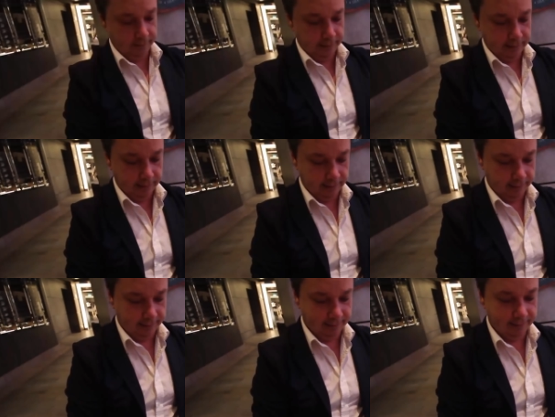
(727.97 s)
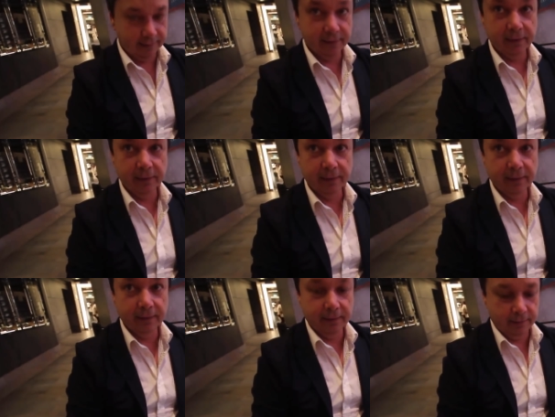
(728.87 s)
Now food, specialty
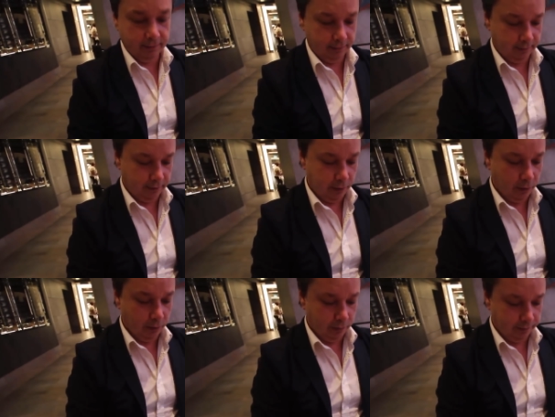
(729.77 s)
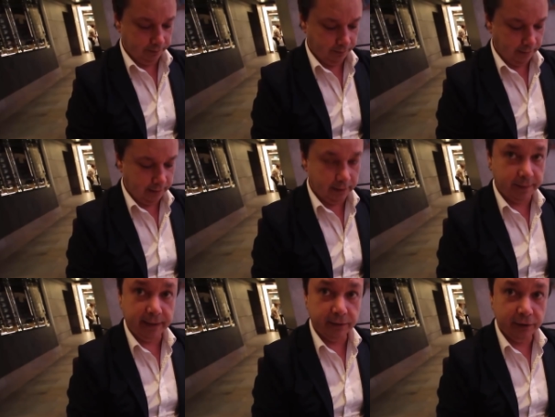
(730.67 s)
restaurants. I ate in all
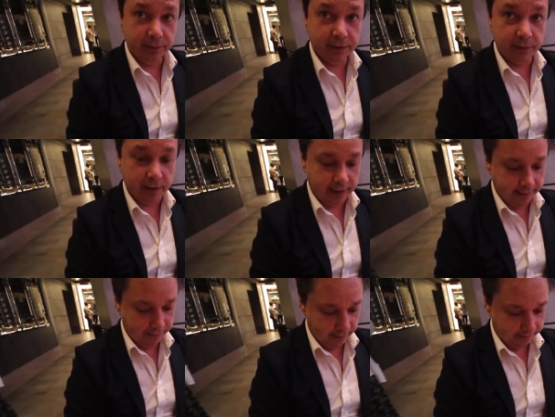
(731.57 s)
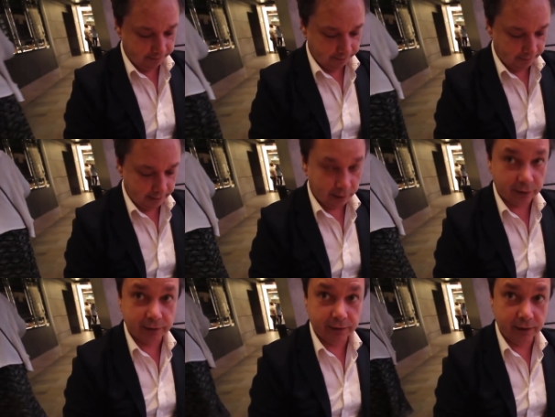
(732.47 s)
four specialty restaurants and
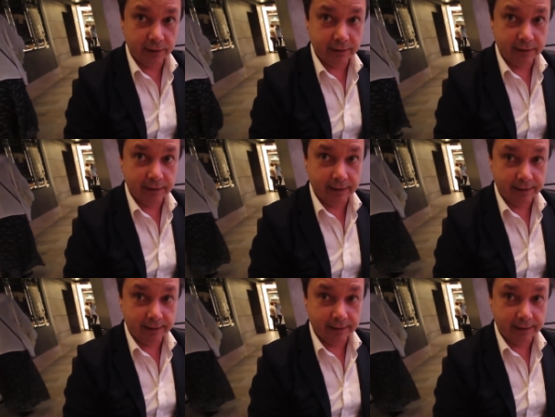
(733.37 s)
uh, had a